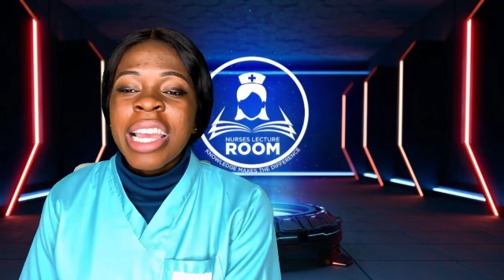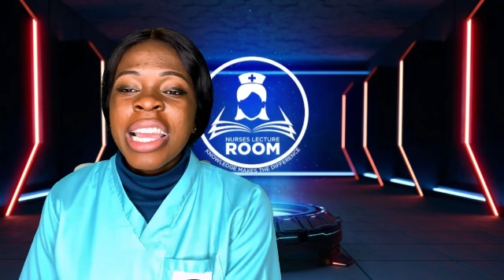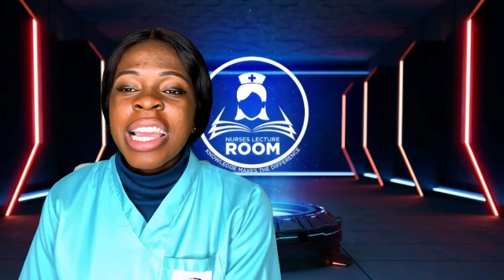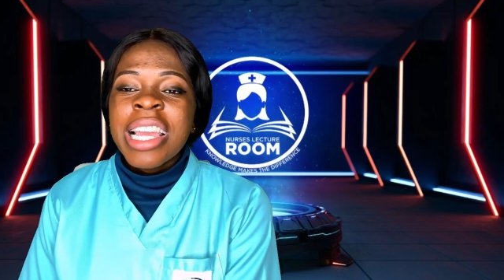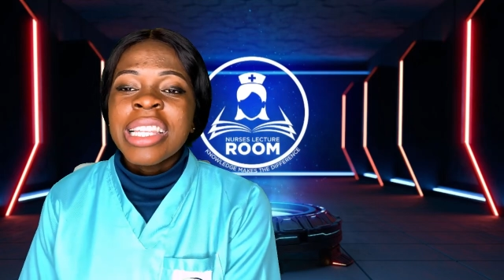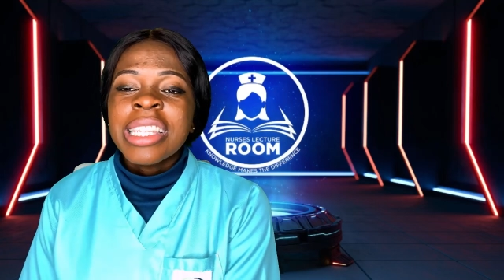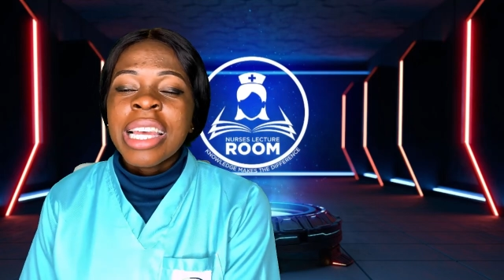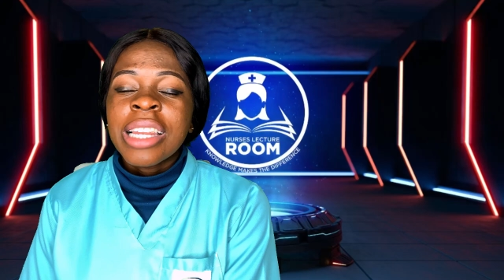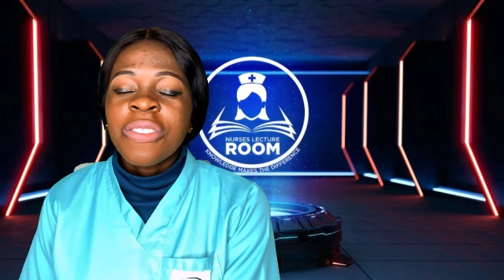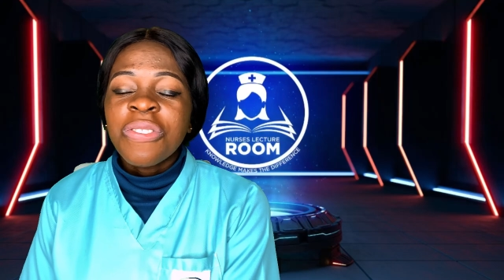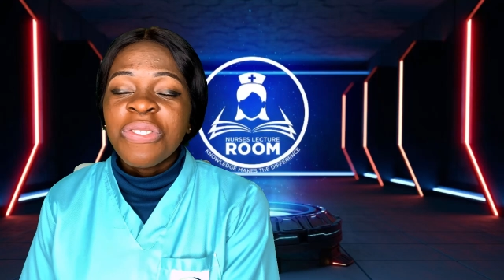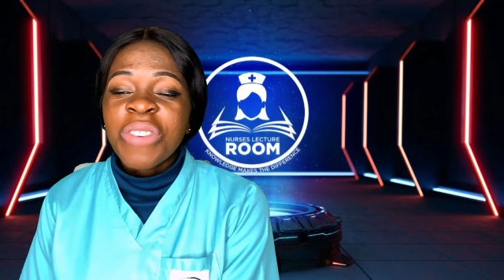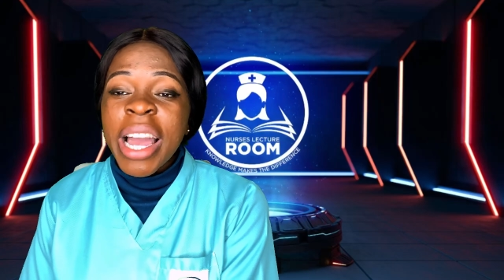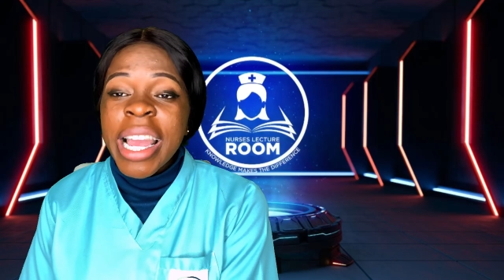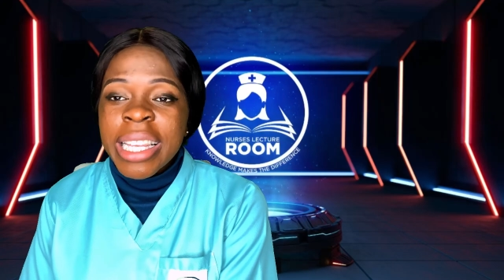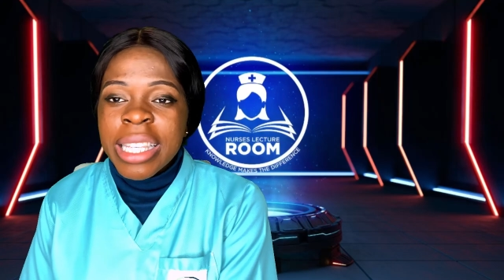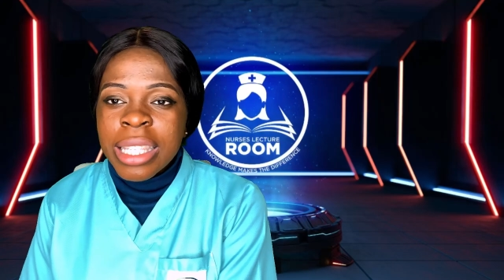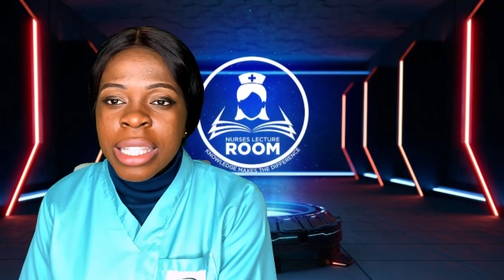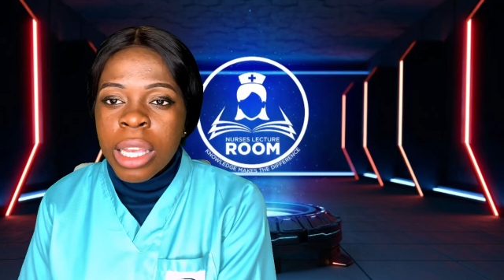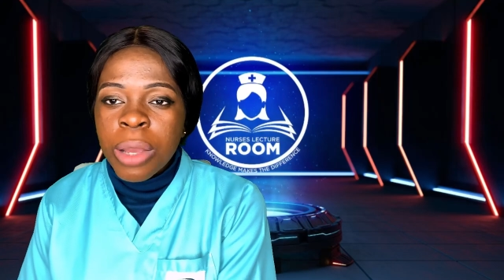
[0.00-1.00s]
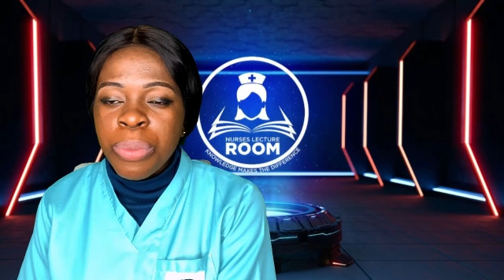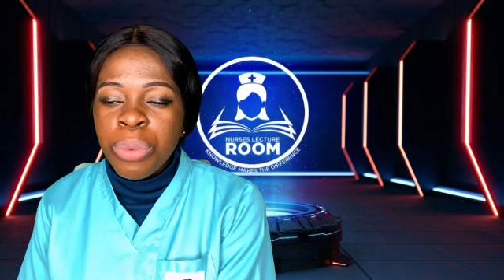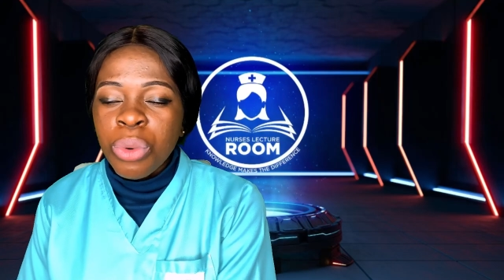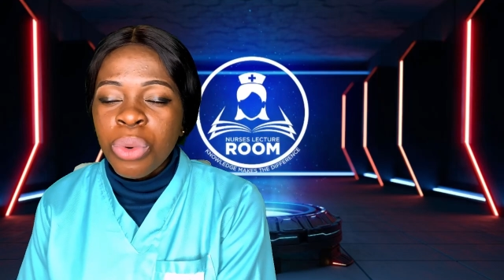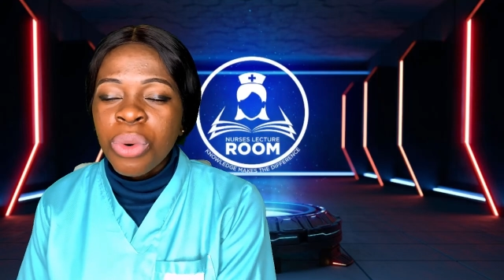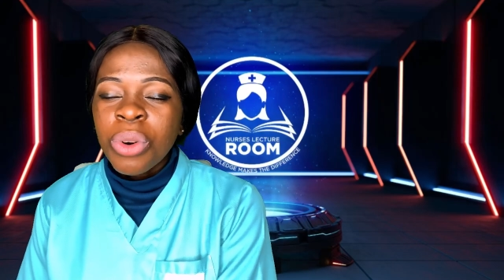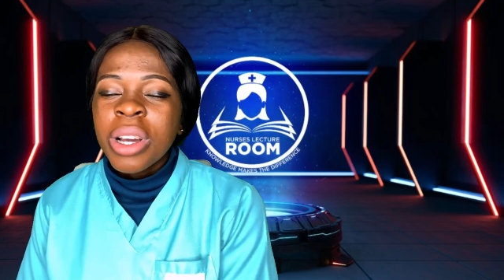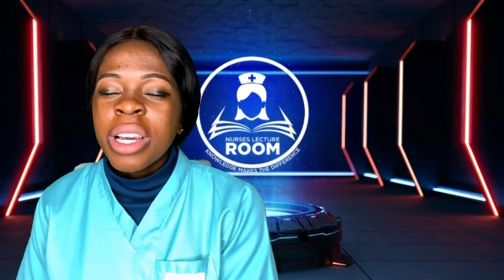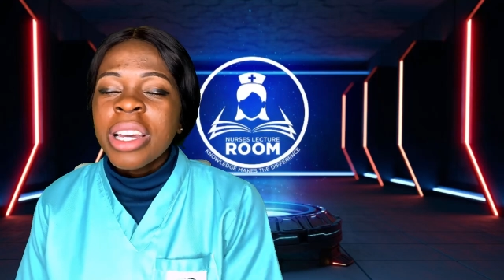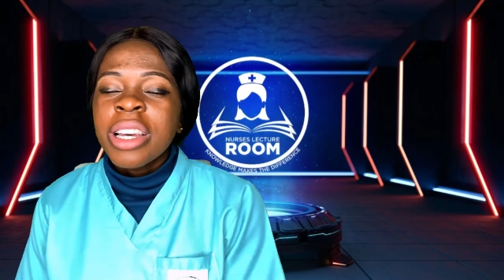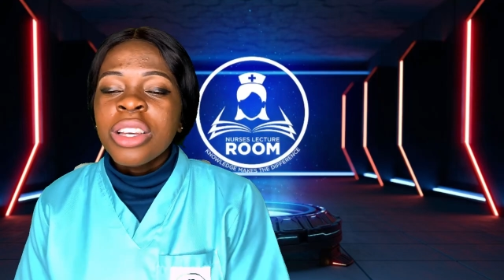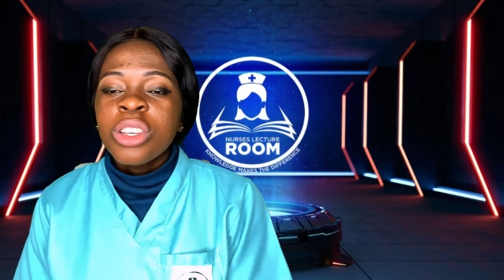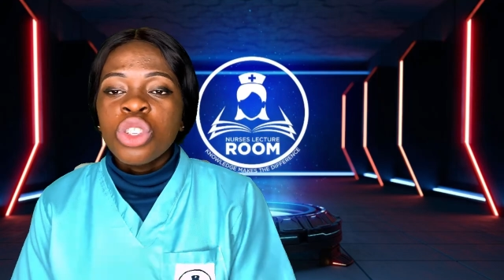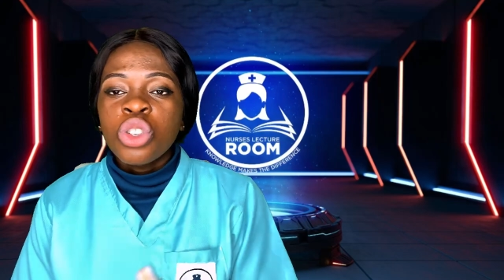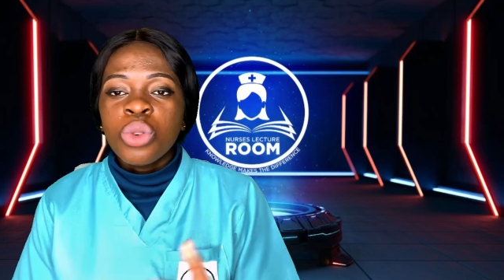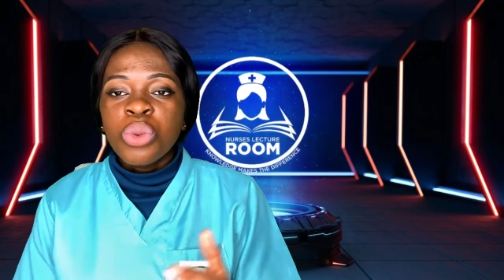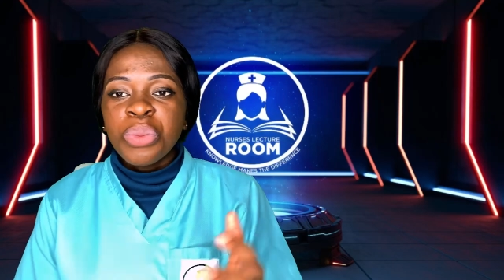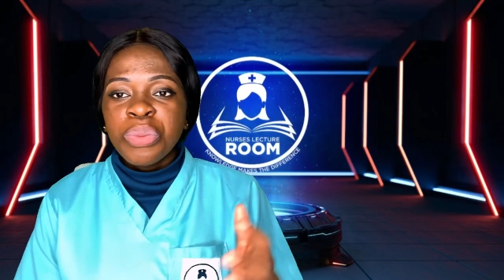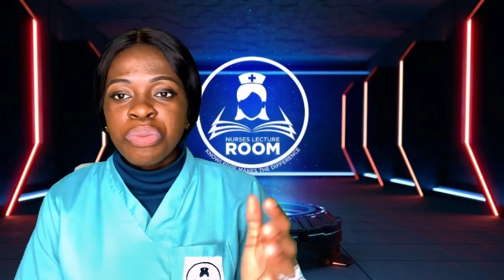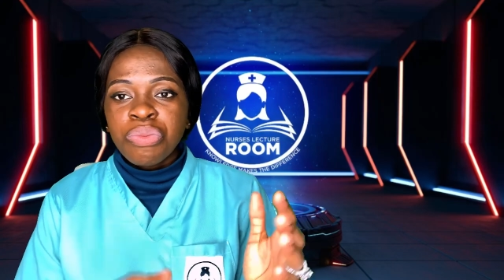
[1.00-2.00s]
it's advisable
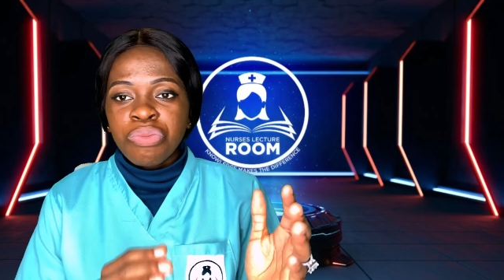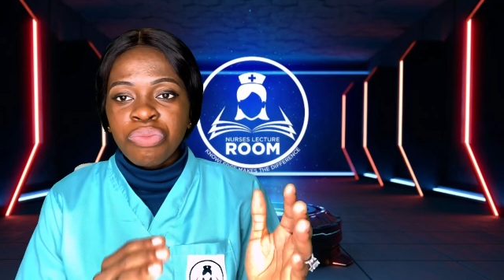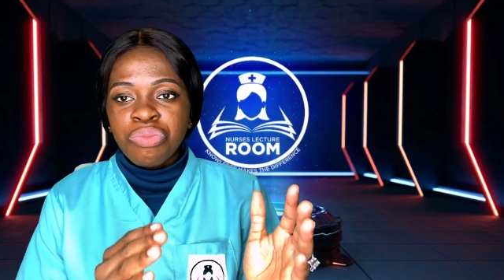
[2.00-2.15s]
you